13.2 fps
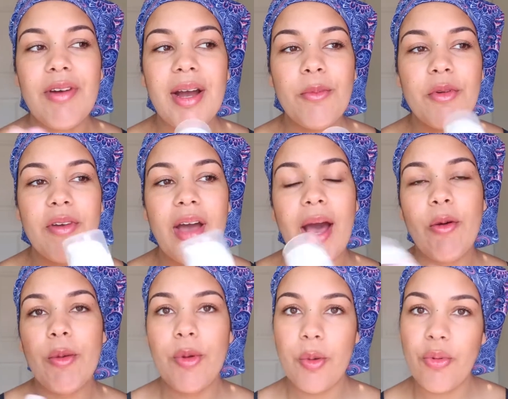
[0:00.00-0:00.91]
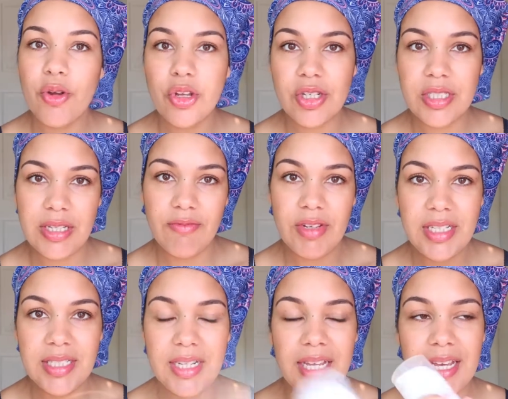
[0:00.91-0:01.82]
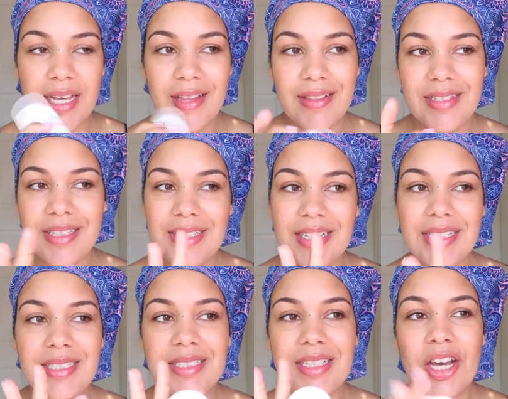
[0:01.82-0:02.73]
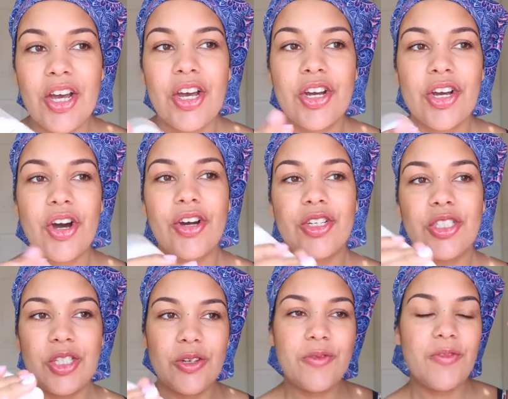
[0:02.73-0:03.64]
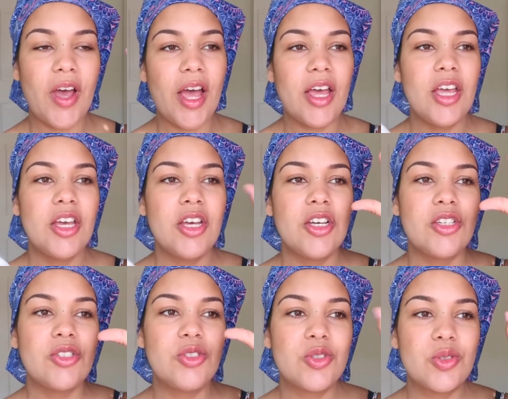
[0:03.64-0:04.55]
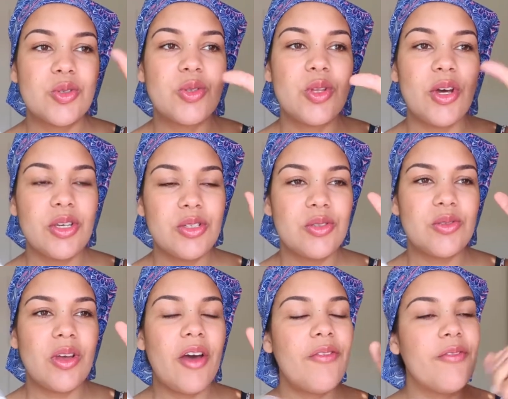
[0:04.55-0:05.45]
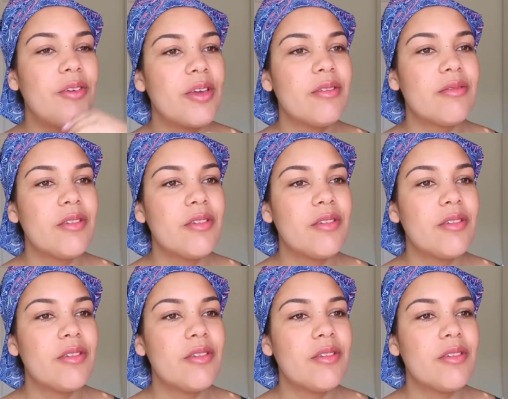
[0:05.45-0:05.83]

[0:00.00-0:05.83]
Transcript: around with how I put products in recently and this kind of like I think